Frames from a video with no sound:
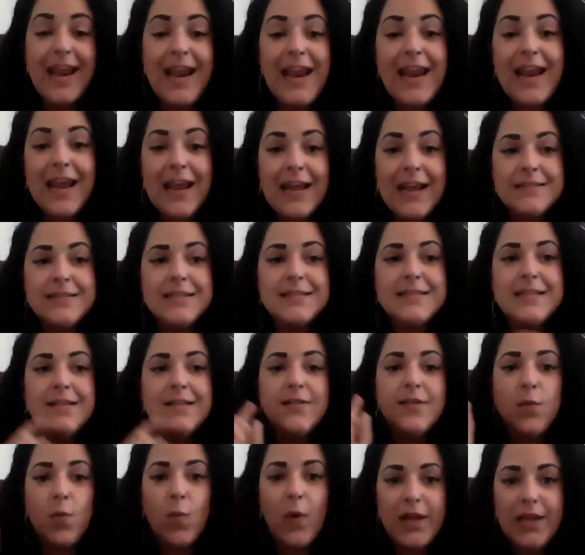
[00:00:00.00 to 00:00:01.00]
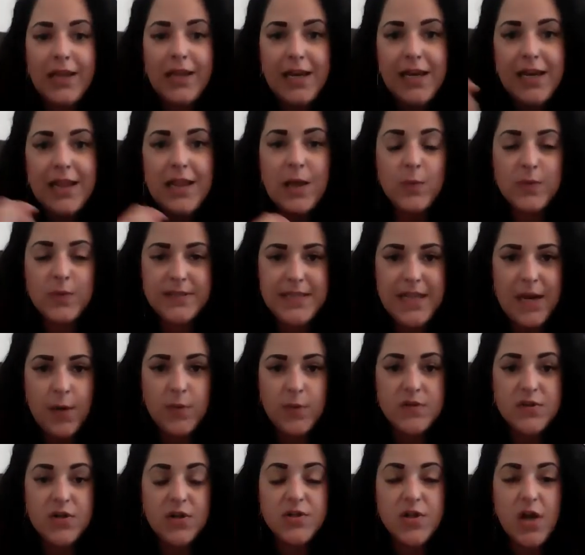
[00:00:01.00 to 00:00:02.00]
And the one lady that was there,
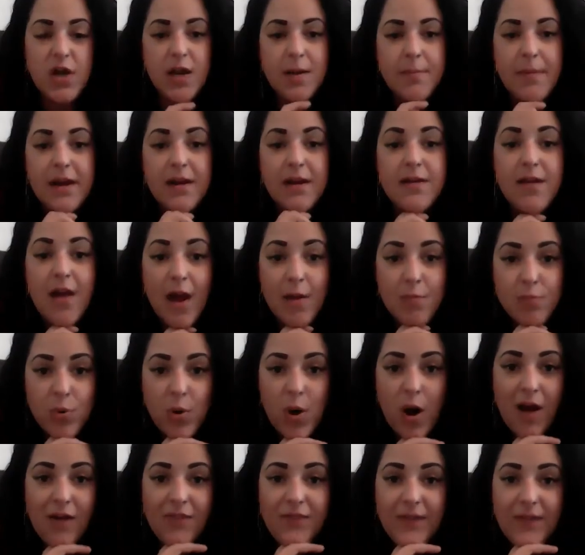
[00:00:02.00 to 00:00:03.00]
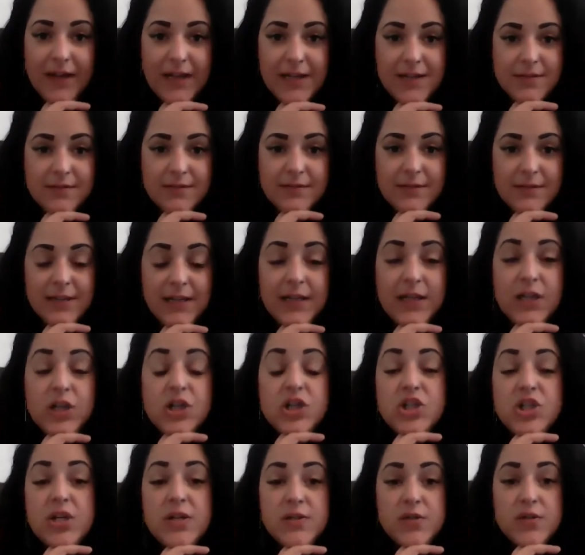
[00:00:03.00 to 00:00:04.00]
we started talking about a nonprofit.
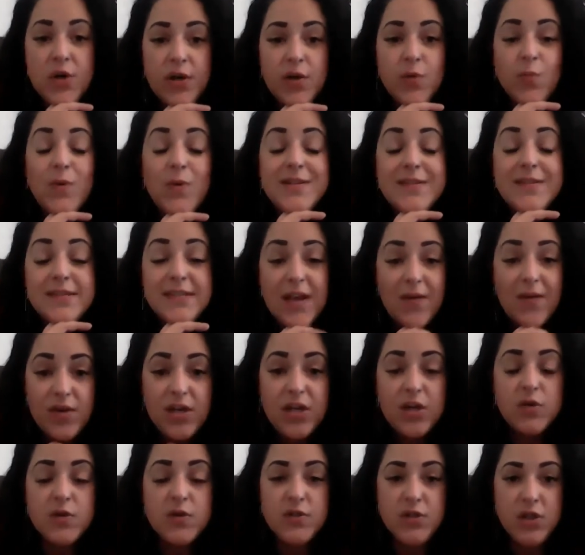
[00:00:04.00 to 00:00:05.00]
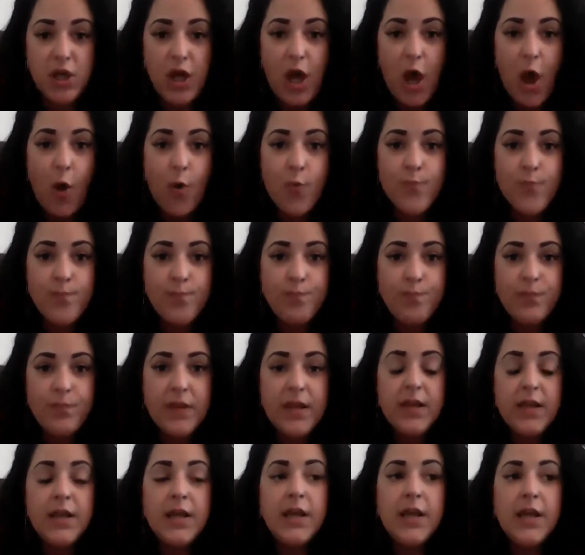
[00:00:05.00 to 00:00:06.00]
She started one 7 years ago.
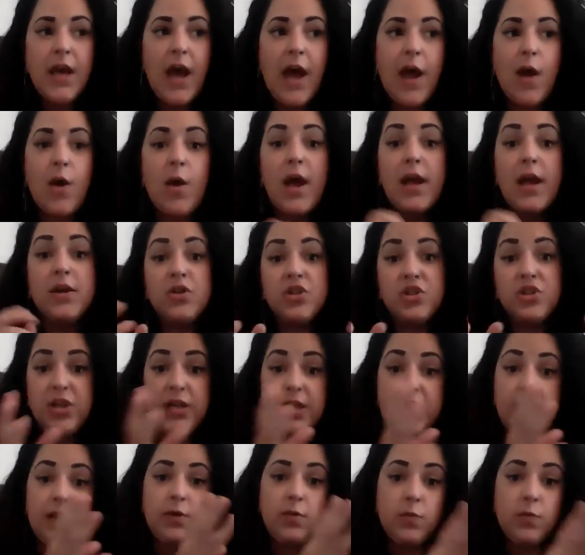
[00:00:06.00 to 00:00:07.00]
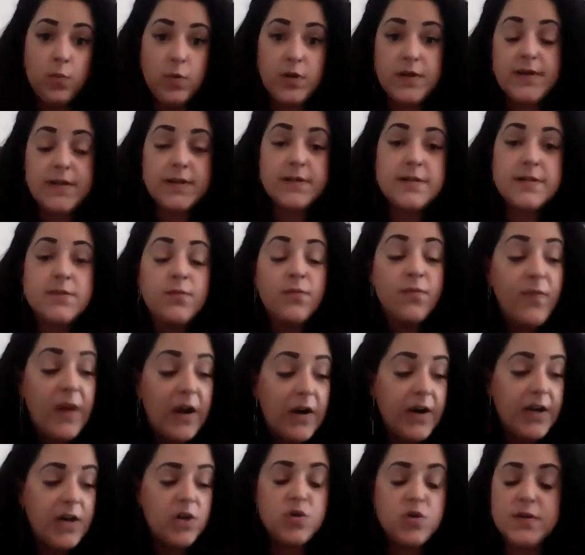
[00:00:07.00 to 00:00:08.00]
She was
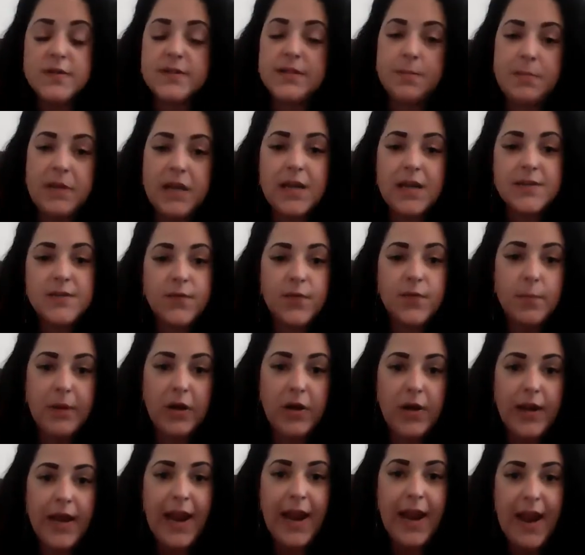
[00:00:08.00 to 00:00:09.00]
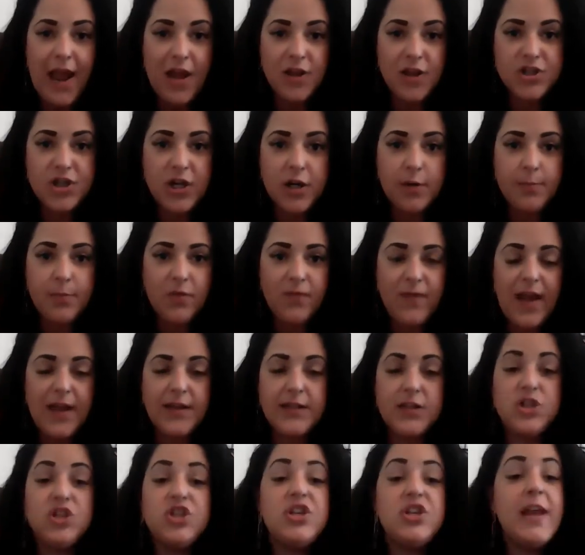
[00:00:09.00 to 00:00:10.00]
very interested because of our Mary Kay Ash Charitable
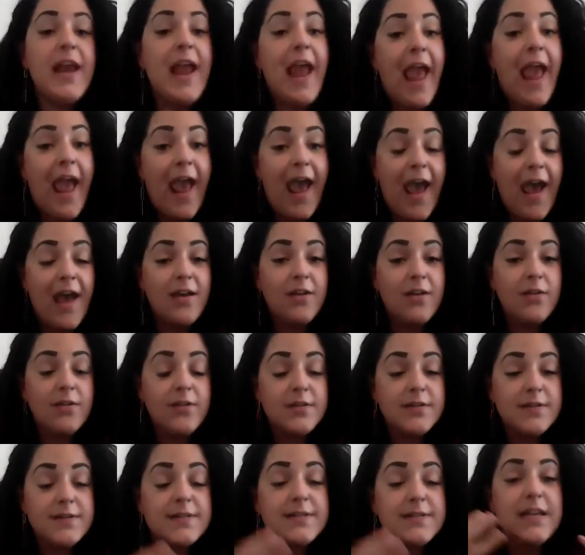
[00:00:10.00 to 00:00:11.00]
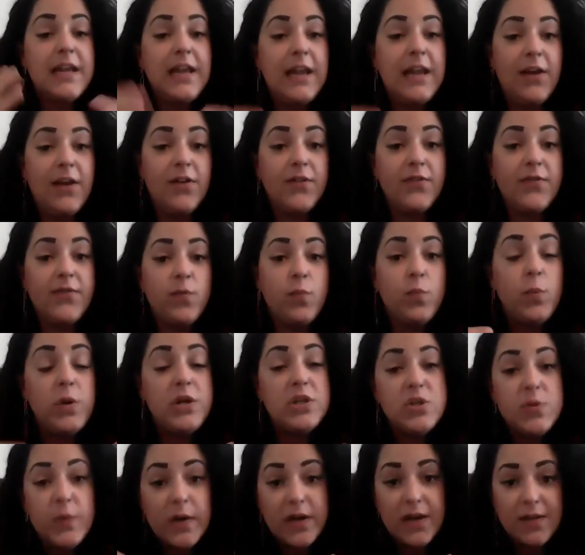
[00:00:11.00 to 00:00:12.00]
Foundation. She asked if
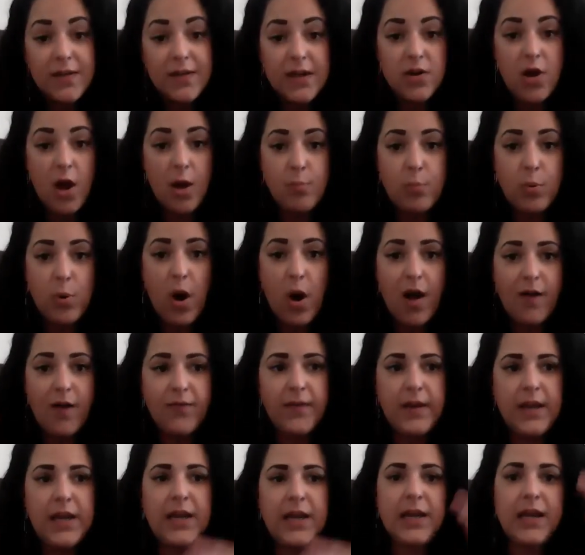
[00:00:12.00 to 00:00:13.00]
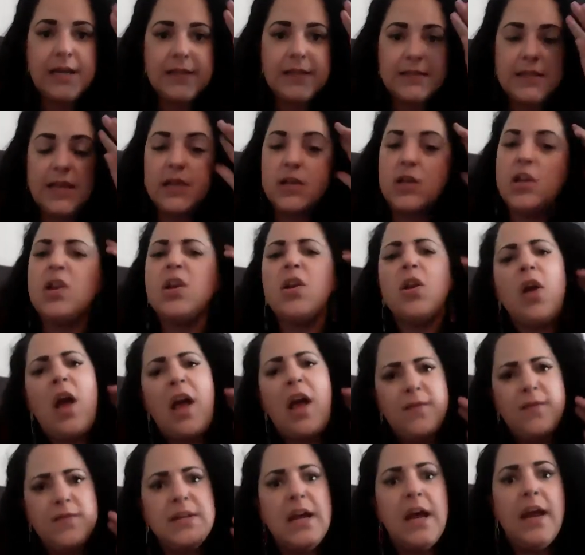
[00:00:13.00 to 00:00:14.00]
we do anything nonprofit. And I said,
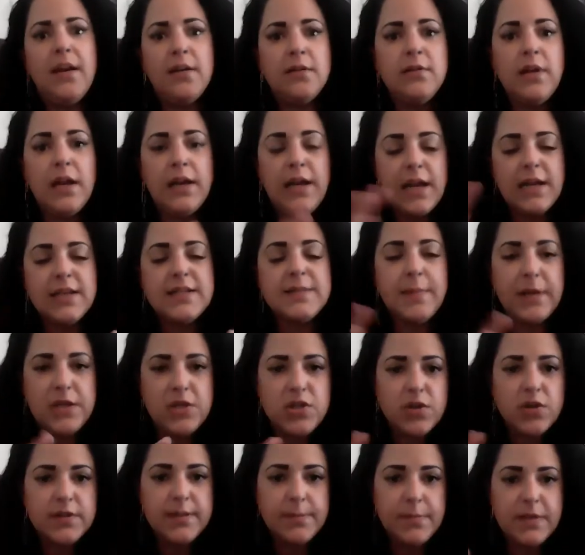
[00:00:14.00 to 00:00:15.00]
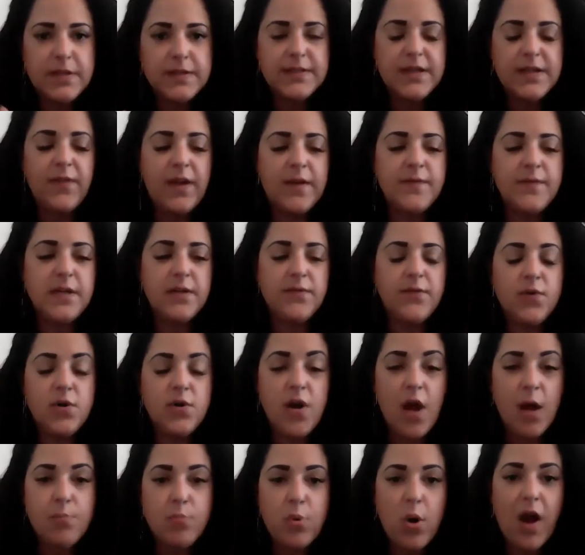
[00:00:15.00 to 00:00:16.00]
I've done, and I explained to her some of the stuff I've done for
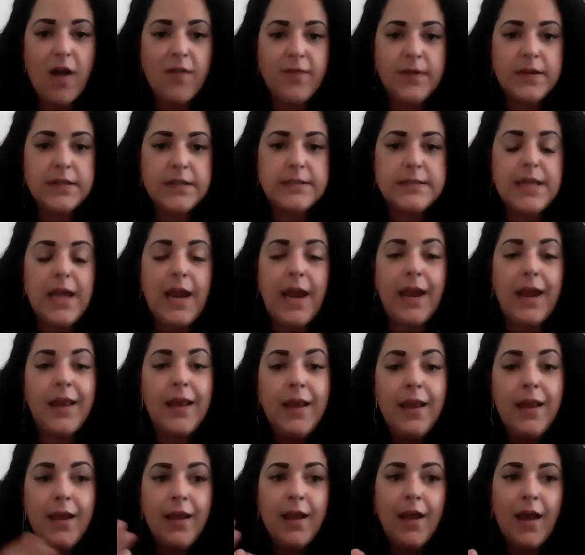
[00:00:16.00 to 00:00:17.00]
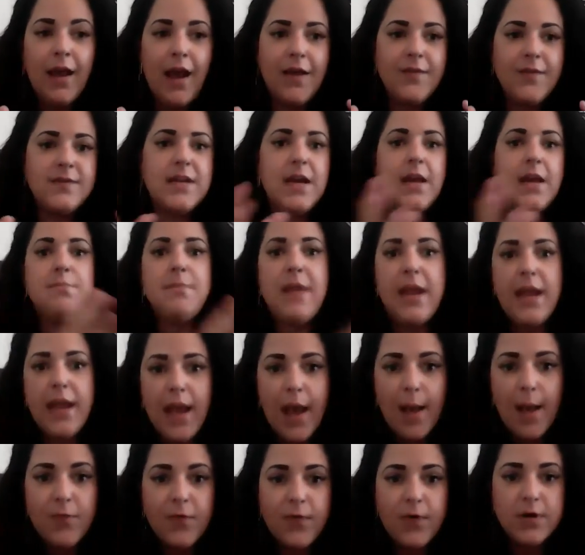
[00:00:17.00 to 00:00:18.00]
nonprofits. Like I've done
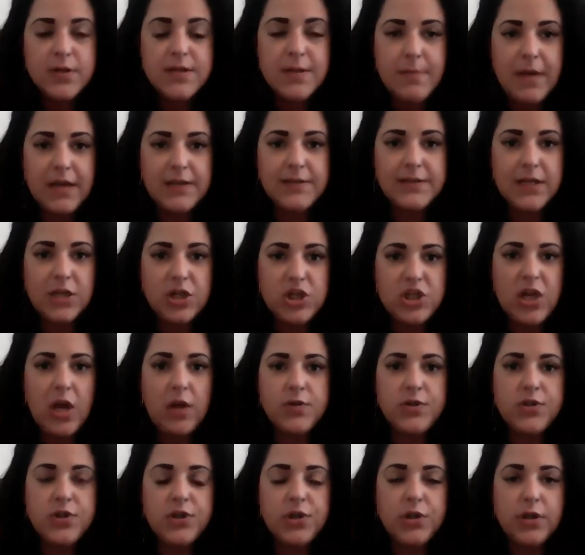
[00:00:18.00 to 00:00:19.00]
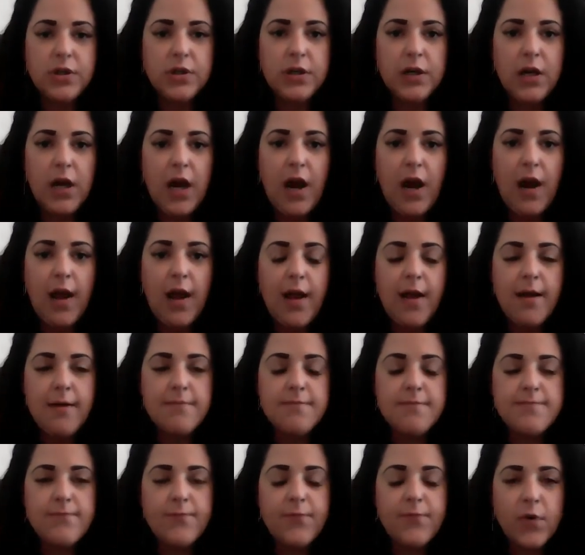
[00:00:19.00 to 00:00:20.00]
makeup for a domestic shelter
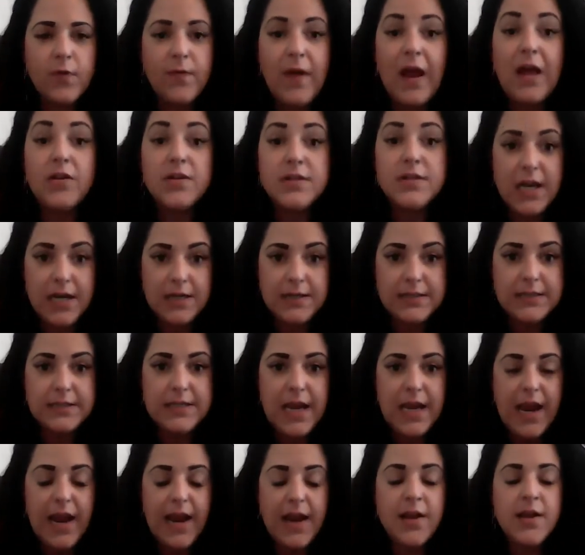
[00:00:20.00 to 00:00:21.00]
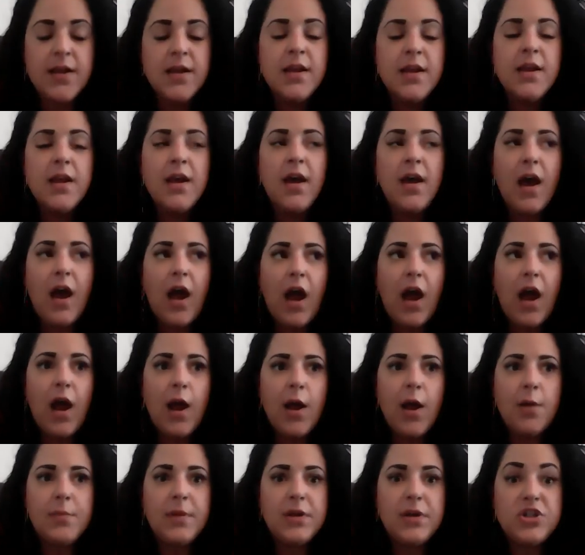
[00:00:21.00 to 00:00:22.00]
for Valentine's Day.
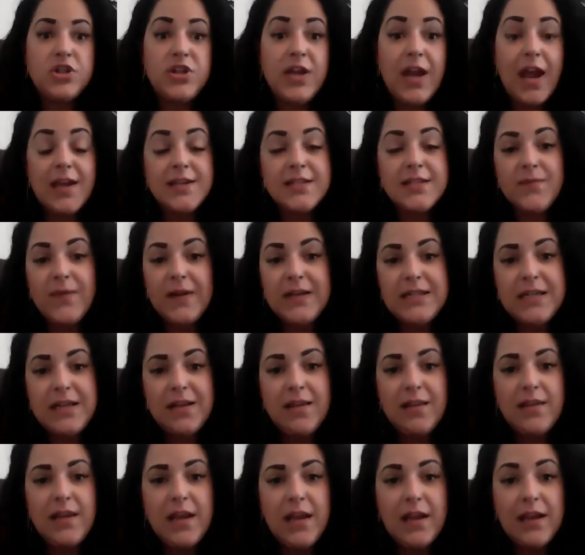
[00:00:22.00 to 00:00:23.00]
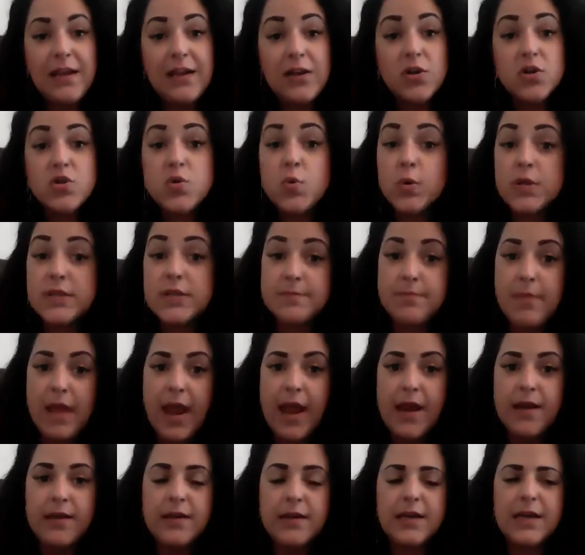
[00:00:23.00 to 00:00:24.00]
She asked if I did anything geared towards
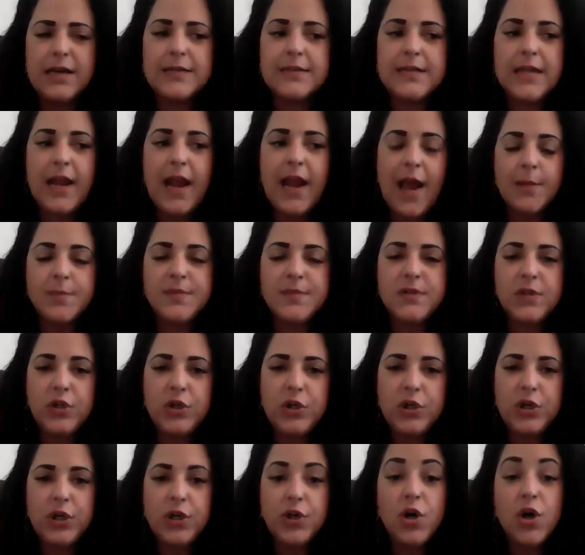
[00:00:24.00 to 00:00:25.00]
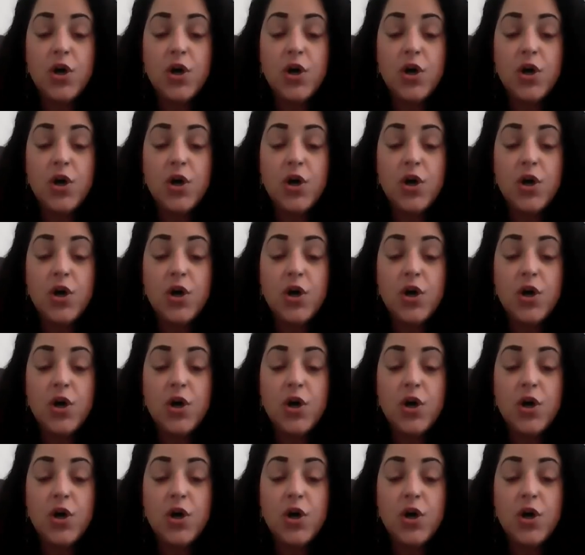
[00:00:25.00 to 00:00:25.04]
men. And I said, I absolutely could.